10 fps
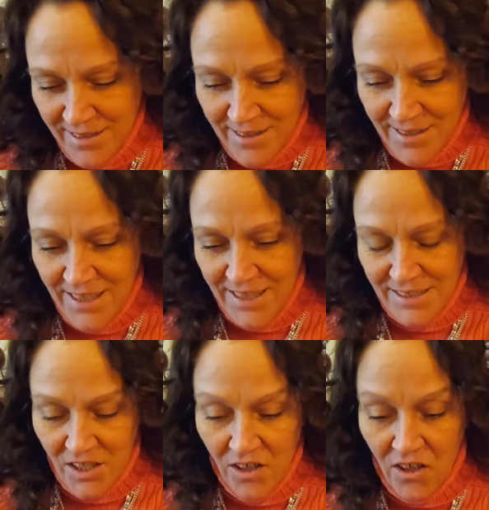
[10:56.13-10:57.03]
is
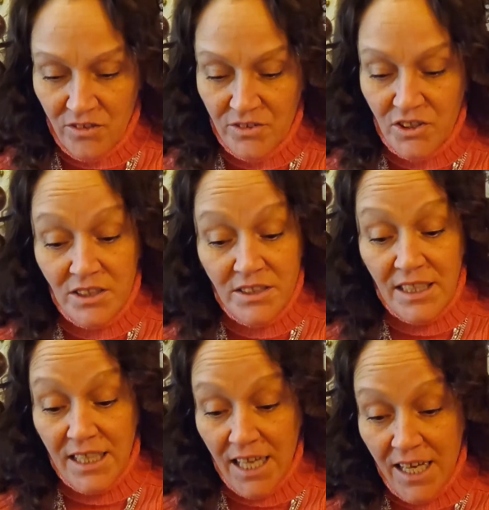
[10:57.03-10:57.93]
called Just a
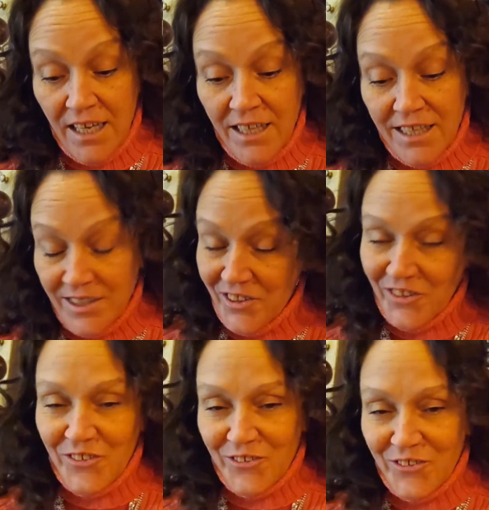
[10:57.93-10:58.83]
Guy and a
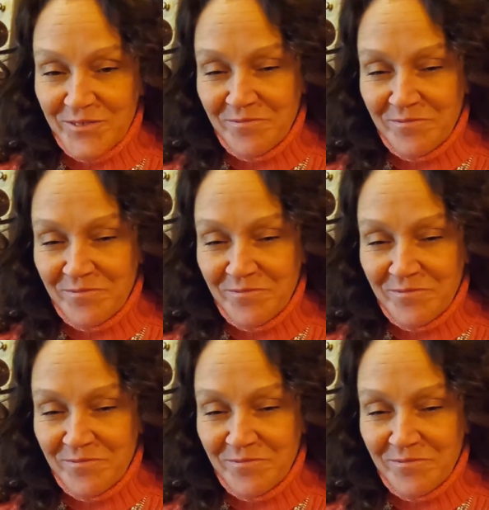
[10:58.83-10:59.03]
Girl.